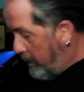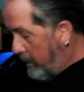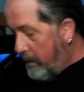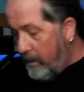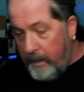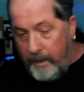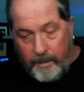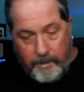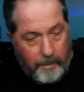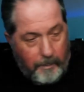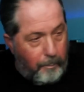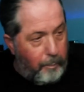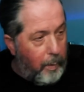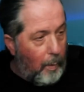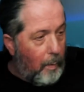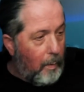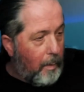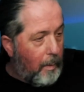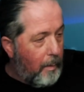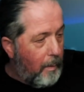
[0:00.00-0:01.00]
that's a
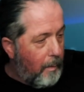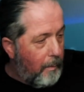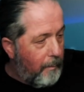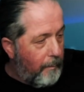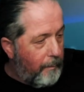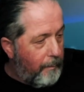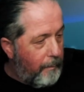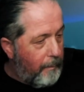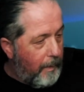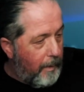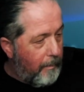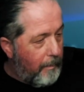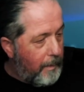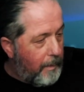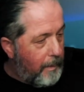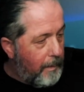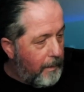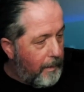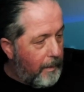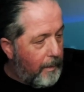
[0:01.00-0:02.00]
bulk of
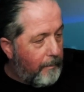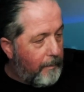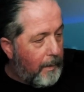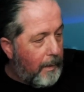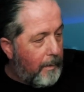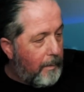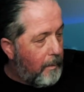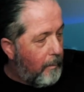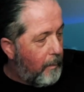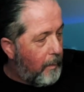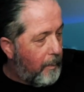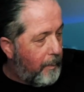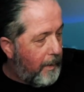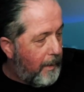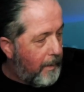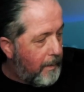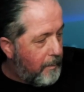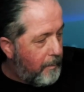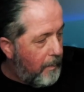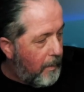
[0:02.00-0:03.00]
everything that I've gotten over the
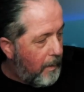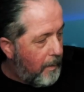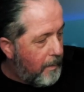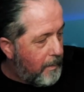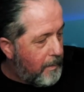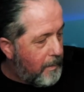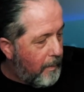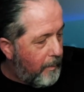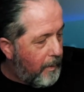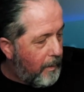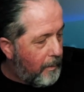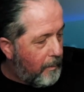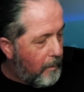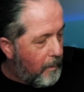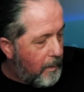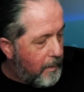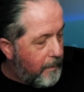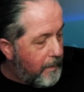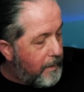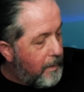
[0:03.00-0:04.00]
past month. Some of the
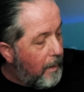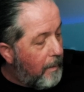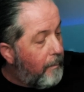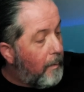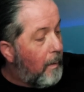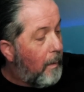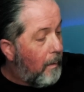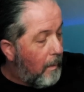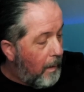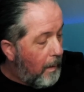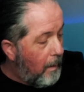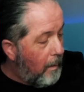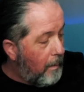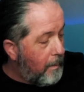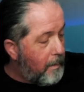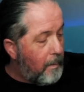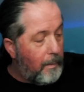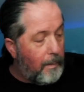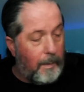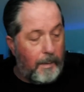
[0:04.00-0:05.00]
Christmas stuff. Oh, I
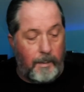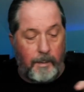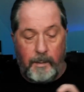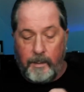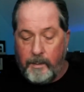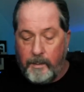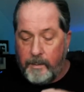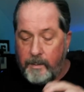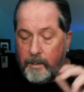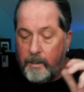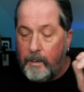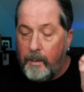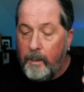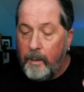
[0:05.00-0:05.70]
also got this.